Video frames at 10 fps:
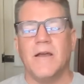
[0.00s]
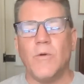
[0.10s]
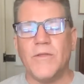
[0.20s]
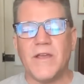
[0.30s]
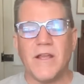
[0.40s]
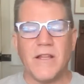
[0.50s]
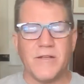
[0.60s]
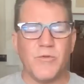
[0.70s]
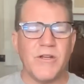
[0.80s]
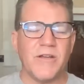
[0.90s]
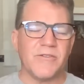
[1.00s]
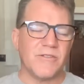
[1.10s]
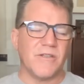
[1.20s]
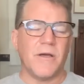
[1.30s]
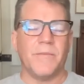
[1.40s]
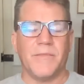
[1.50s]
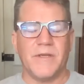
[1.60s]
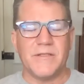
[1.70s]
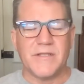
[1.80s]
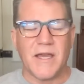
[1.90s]
One thing I'd like to point out
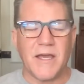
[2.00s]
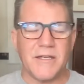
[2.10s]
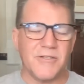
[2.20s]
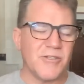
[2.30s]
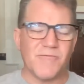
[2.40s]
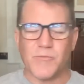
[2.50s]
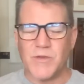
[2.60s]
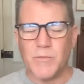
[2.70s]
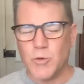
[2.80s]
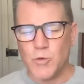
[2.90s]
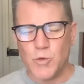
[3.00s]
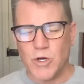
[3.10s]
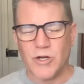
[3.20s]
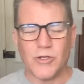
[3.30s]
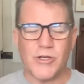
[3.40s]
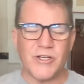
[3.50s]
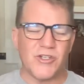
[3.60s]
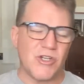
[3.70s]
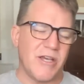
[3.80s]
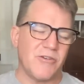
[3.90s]
is that just for people who are learning
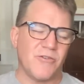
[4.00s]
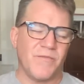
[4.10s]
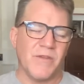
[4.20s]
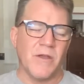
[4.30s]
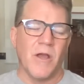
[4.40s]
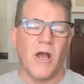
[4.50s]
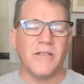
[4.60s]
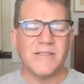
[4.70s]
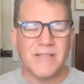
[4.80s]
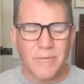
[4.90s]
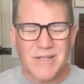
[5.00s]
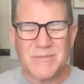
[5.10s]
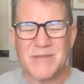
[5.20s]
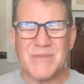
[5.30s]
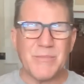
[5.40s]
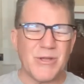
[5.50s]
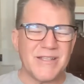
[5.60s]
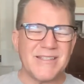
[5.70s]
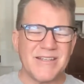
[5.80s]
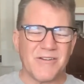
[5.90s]
to channel, sometimes the people
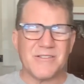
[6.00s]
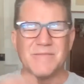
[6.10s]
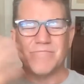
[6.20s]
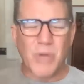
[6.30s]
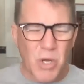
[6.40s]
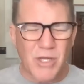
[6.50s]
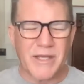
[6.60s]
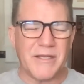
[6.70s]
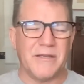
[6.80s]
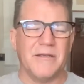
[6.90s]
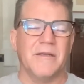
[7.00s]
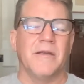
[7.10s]
I see are symbolic,